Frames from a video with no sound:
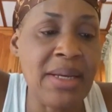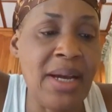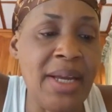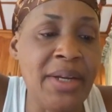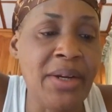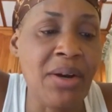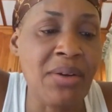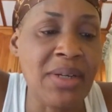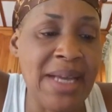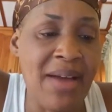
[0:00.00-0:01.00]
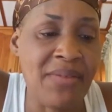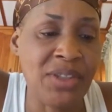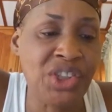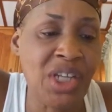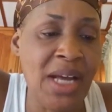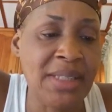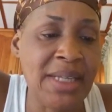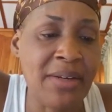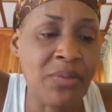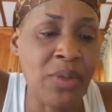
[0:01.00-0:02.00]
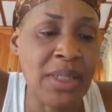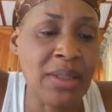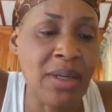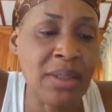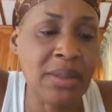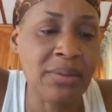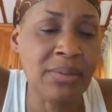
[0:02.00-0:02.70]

I go and have a child out of wedlock,